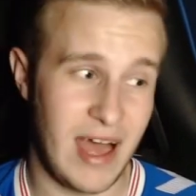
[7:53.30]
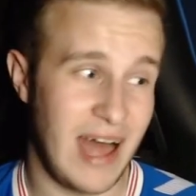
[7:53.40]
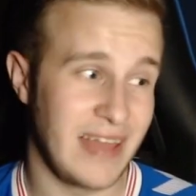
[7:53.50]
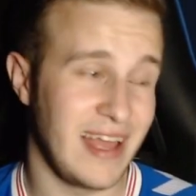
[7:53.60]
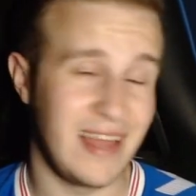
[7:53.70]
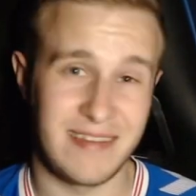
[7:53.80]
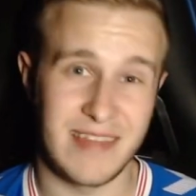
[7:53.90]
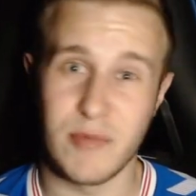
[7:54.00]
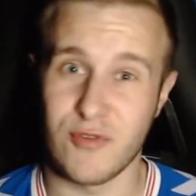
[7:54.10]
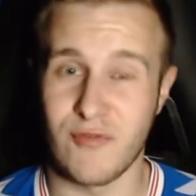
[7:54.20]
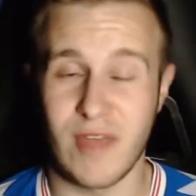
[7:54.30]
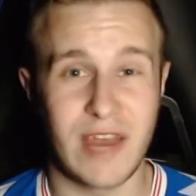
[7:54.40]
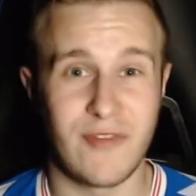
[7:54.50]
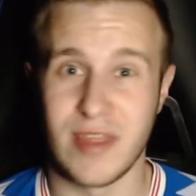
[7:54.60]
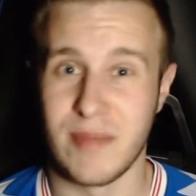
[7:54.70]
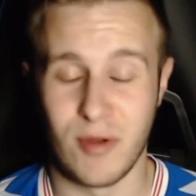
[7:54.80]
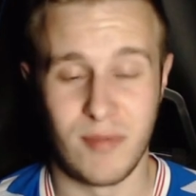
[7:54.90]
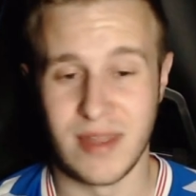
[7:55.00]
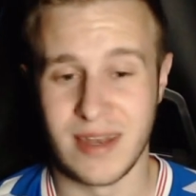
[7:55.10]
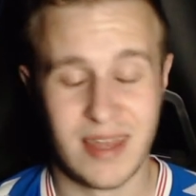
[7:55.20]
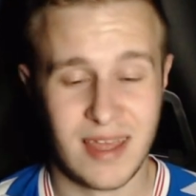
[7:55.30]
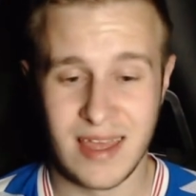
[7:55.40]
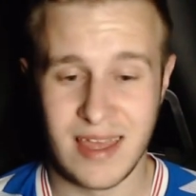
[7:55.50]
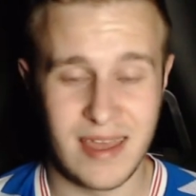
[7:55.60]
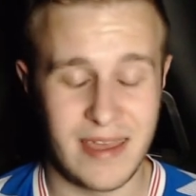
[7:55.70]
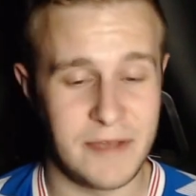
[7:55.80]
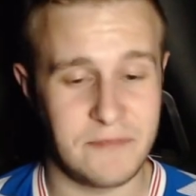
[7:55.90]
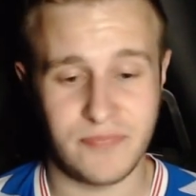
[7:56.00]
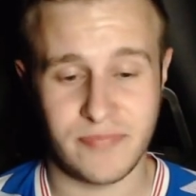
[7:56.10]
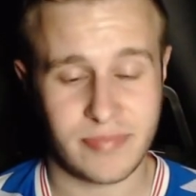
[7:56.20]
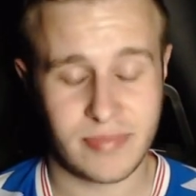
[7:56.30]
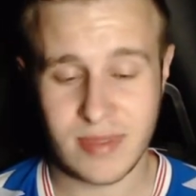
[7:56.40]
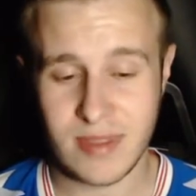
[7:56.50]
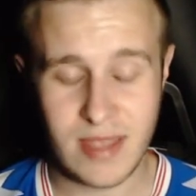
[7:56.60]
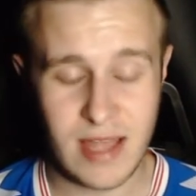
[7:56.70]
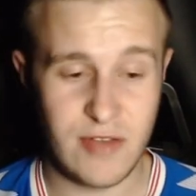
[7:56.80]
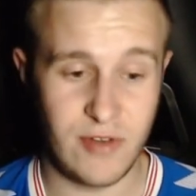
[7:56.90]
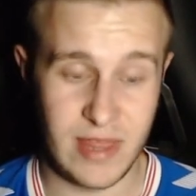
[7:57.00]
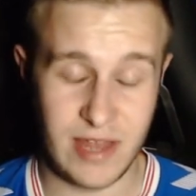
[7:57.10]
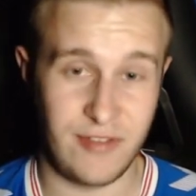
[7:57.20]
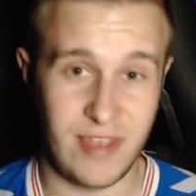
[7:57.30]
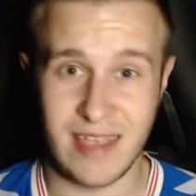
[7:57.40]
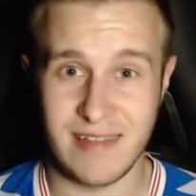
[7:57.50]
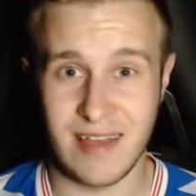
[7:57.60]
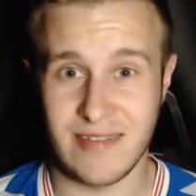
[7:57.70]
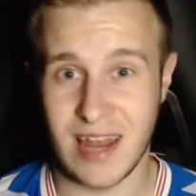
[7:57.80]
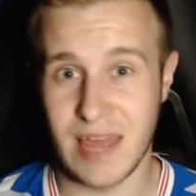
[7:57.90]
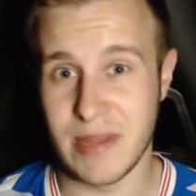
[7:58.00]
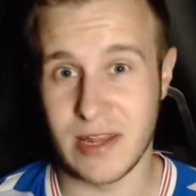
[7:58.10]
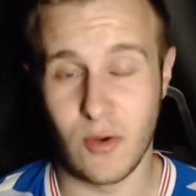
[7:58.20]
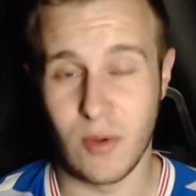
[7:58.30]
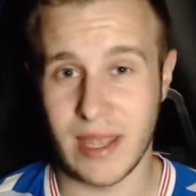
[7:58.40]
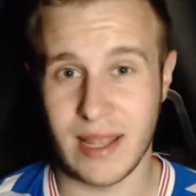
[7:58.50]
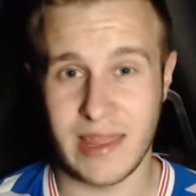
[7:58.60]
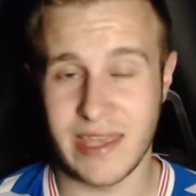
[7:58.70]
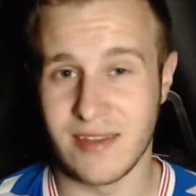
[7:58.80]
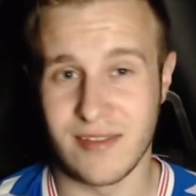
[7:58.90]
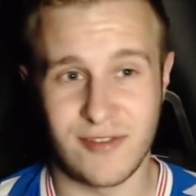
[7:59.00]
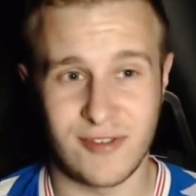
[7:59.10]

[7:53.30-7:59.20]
Andy Halley's name was ringing around the Brumlin. And then seconds after that, he made a goal-line clearance.